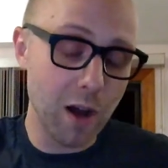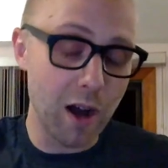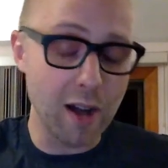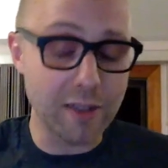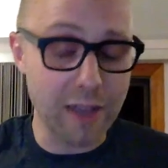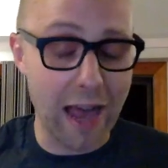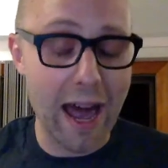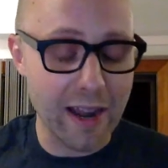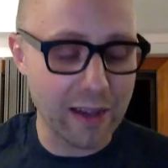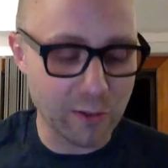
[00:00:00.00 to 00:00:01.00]

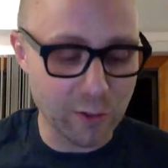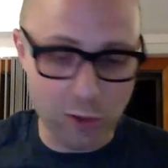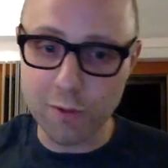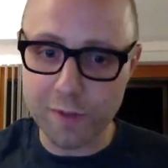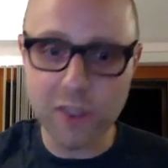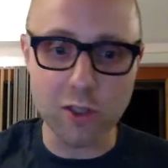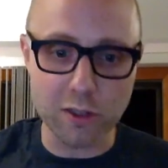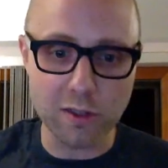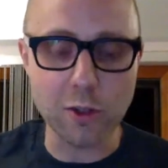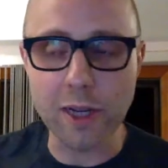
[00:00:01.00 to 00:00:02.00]
external
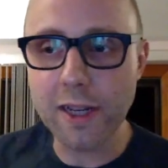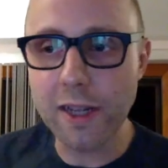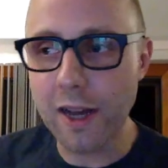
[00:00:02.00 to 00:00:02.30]
features to it